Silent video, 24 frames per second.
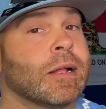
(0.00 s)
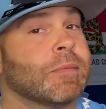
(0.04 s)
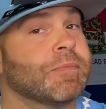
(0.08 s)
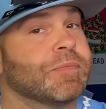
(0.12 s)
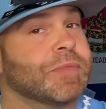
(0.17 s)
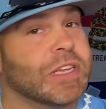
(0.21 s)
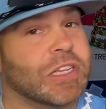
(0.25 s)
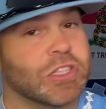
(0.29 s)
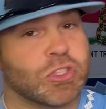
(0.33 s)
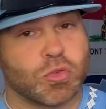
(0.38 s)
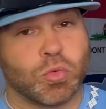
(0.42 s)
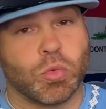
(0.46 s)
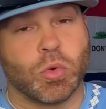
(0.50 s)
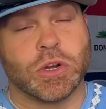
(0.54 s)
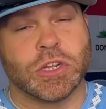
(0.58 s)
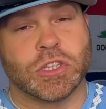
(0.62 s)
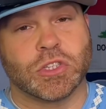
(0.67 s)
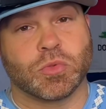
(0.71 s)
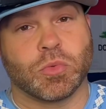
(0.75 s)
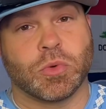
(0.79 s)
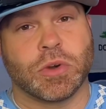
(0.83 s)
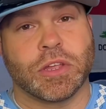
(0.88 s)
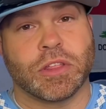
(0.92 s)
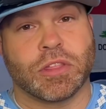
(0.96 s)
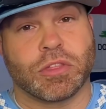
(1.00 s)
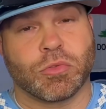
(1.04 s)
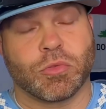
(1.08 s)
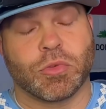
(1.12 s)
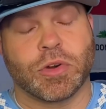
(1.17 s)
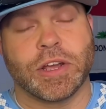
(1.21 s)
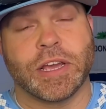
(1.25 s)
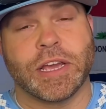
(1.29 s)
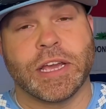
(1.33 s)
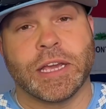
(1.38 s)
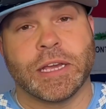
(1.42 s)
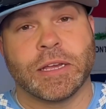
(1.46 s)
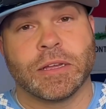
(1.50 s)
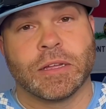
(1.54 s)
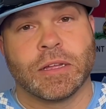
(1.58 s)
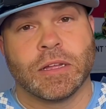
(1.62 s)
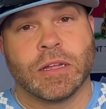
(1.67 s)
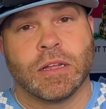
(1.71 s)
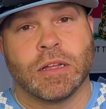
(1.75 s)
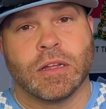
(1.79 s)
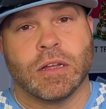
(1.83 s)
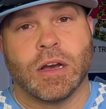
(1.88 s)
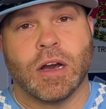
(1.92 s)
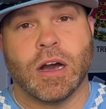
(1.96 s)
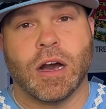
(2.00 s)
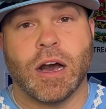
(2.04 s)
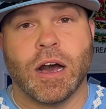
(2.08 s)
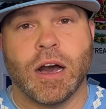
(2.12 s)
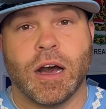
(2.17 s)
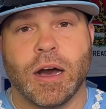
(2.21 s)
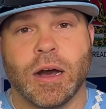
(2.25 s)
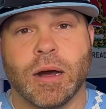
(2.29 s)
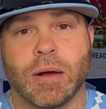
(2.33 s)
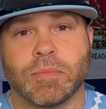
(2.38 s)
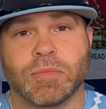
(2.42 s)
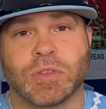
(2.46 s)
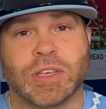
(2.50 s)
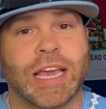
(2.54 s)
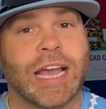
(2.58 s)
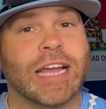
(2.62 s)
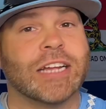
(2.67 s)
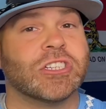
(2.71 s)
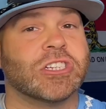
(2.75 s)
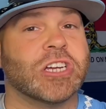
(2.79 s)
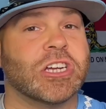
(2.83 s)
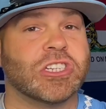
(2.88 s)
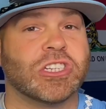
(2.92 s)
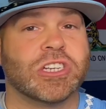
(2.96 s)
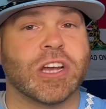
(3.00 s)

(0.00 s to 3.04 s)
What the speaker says: in 2023, KJ